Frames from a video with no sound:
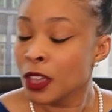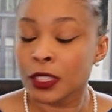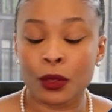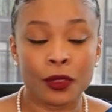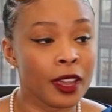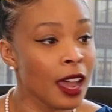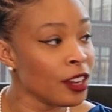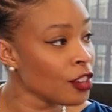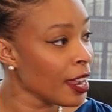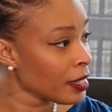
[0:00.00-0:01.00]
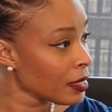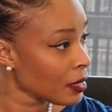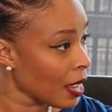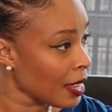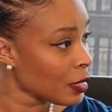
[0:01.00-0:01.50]
So the contracted
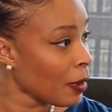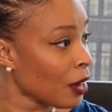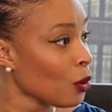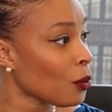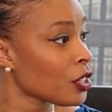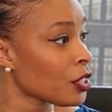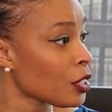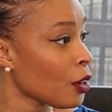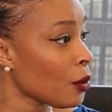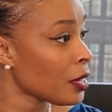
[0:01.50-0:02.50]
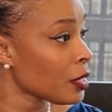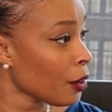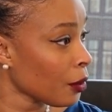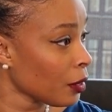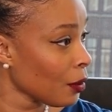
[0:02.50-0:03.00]
slots model, which is known as
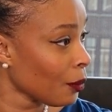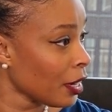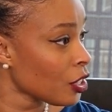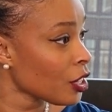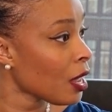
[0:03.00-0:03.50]
Early Reach,